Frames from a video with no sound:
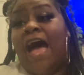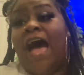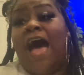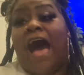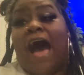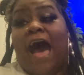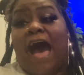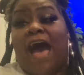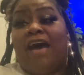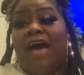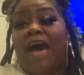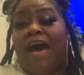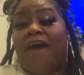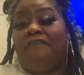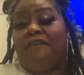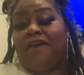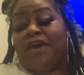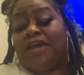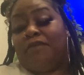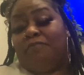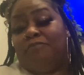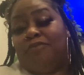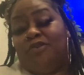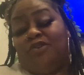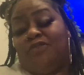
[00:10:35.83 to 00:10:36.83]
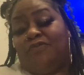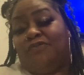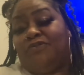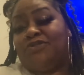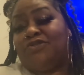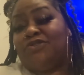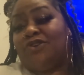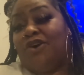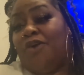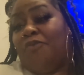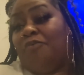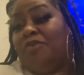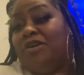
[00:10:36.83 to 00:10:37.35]
I've had a beautiful
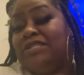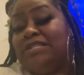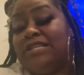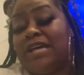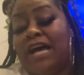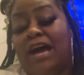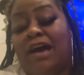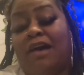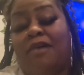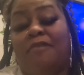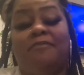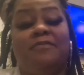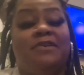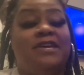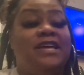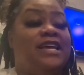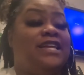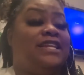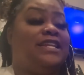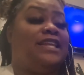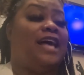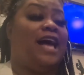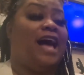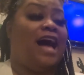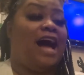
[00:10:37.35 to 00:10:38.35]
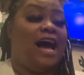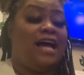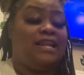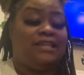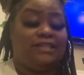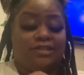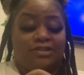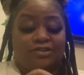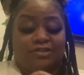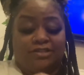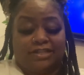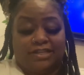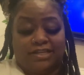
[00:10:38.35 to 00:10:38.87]
song one time that I
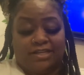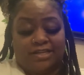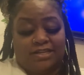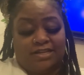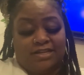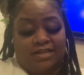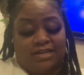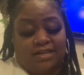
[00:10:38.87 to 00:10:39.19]
literally,